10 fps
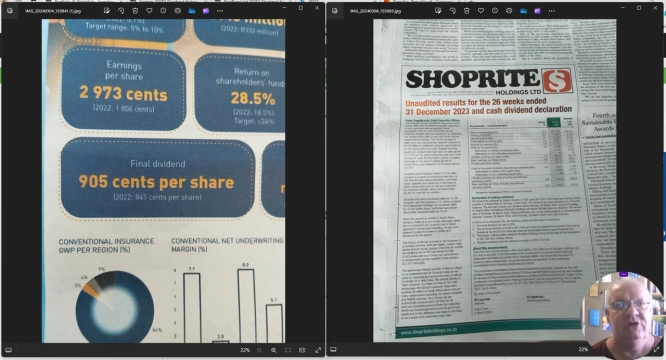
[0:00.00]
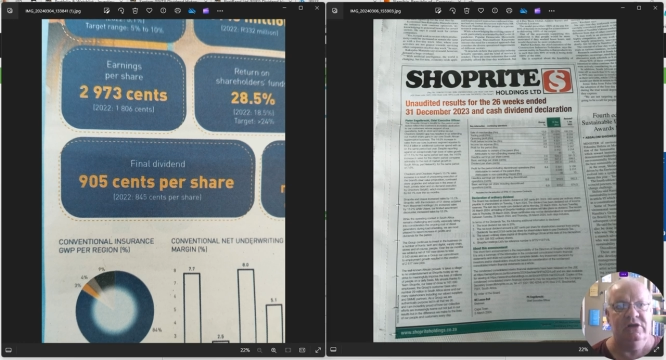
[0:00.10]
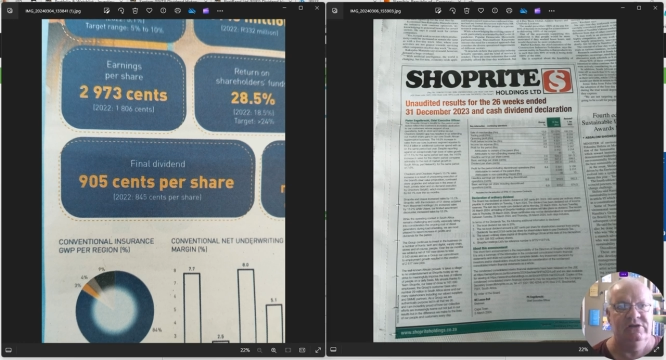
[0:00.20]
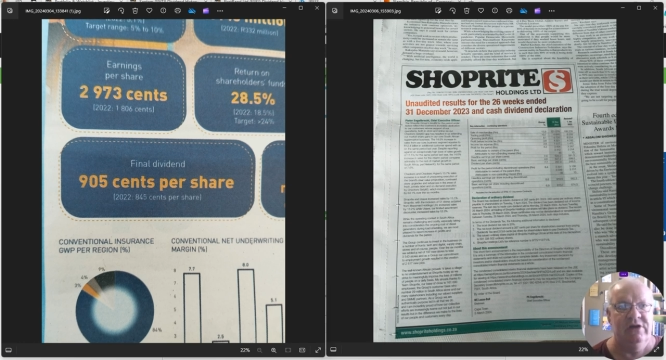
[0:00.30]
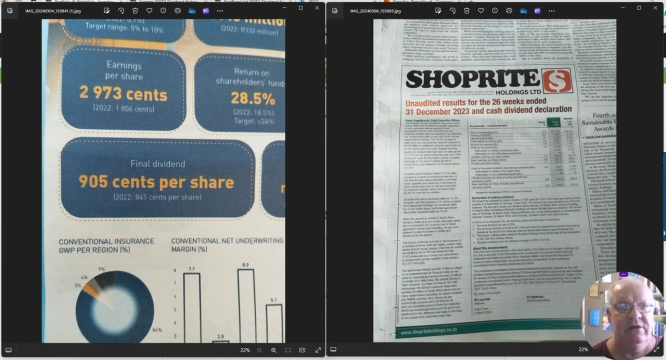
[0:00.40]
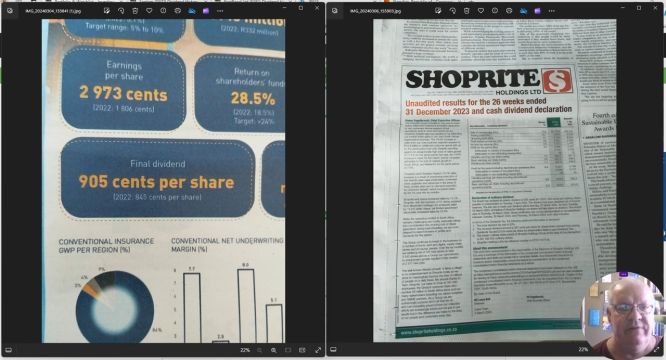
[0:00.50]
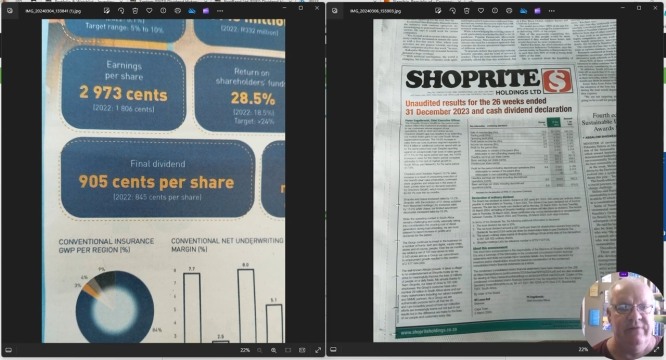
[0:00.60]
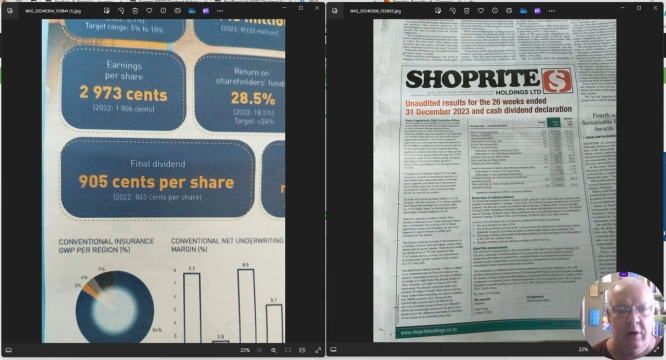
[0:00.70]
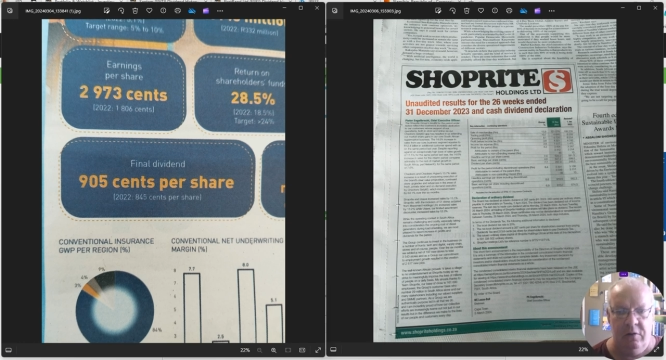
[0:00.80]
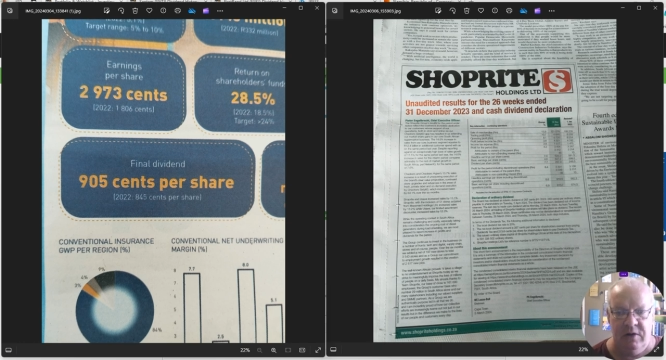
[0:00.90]
just
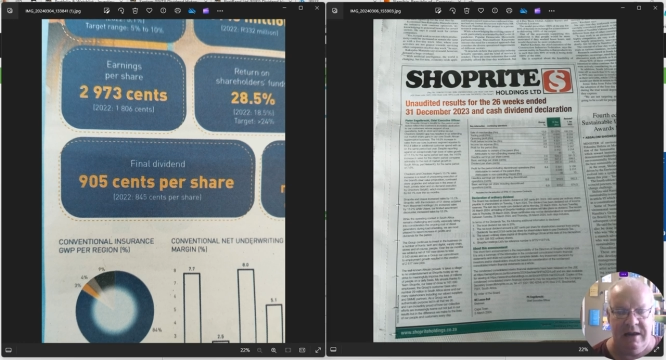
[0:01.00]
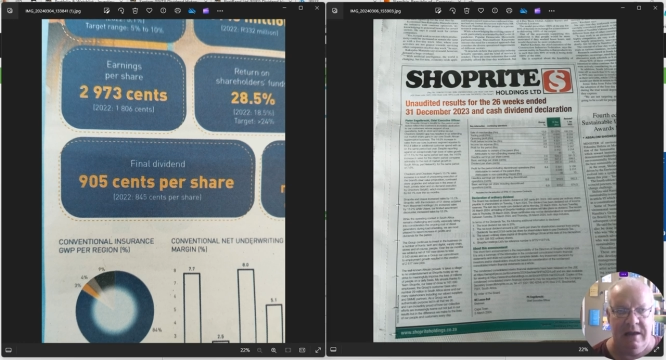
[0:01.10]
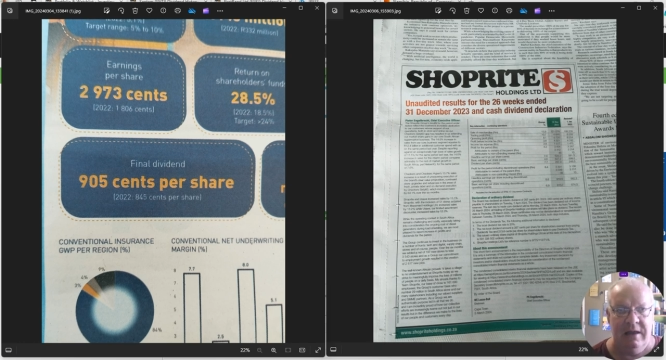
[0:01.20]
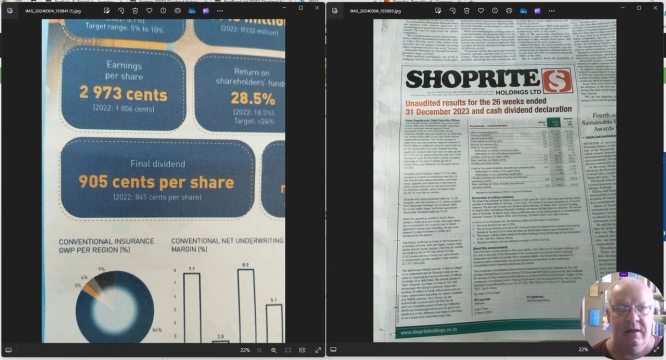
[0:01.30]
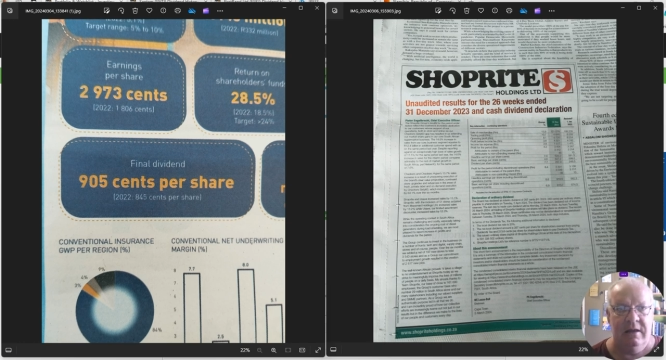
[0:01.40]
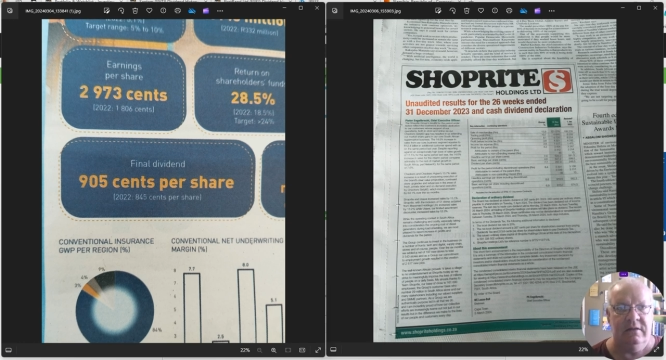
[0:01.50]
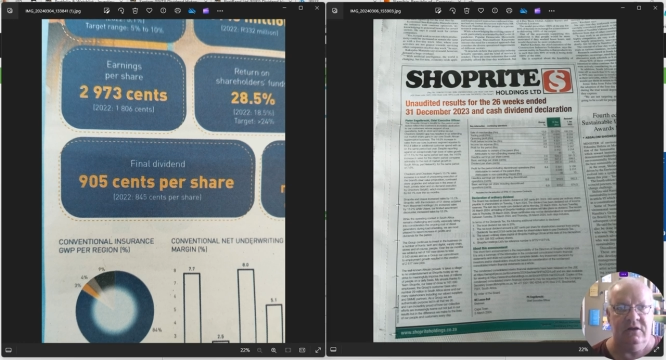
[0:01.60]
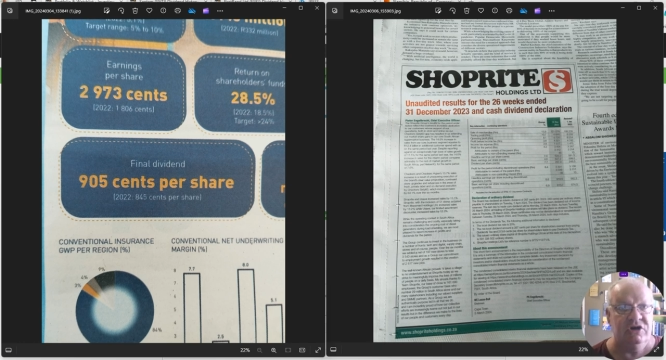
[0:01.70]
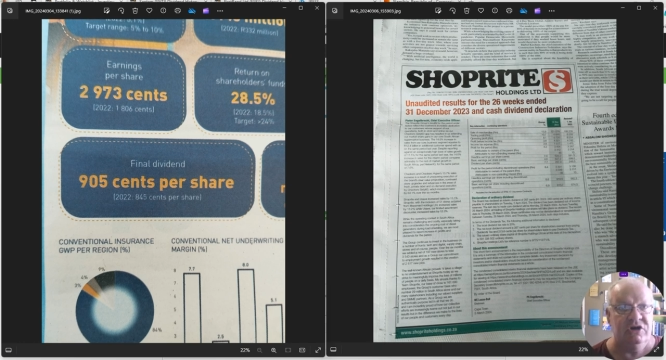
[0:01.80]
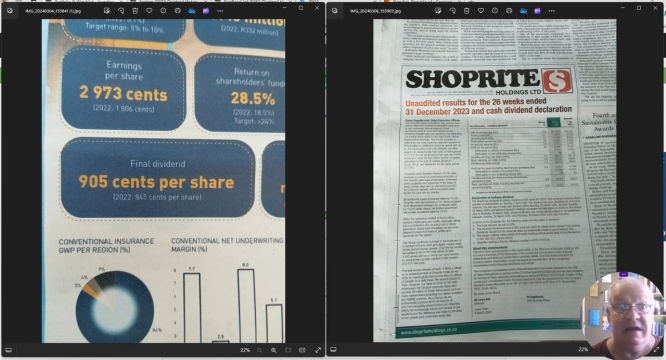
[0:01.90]
for owning
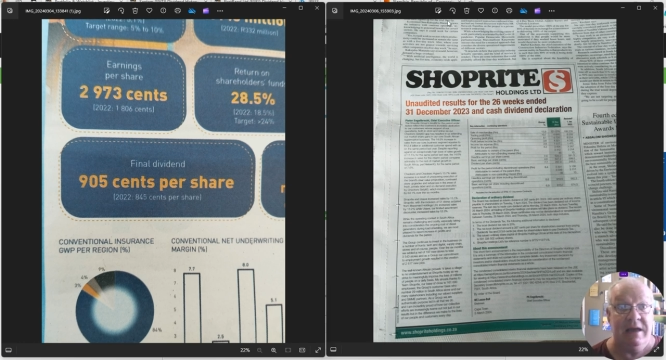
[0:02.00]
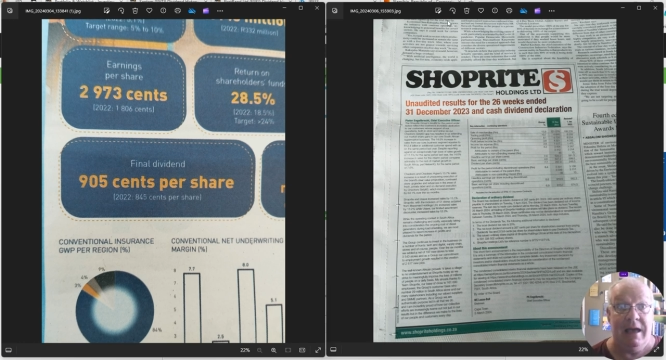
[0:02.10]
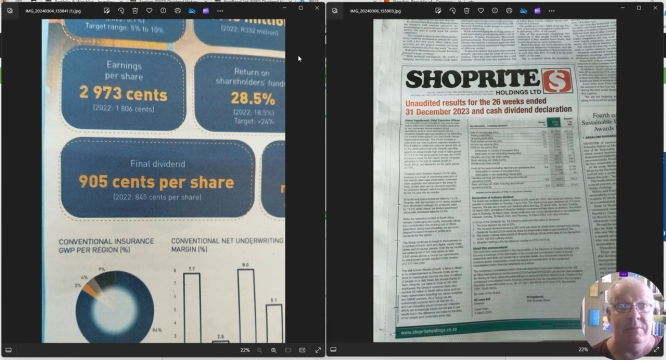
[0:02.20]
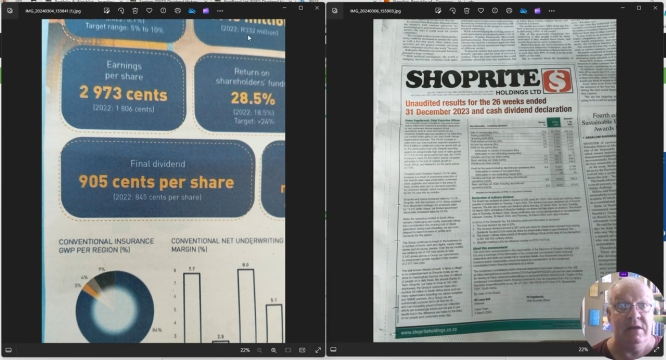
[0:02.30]
the share.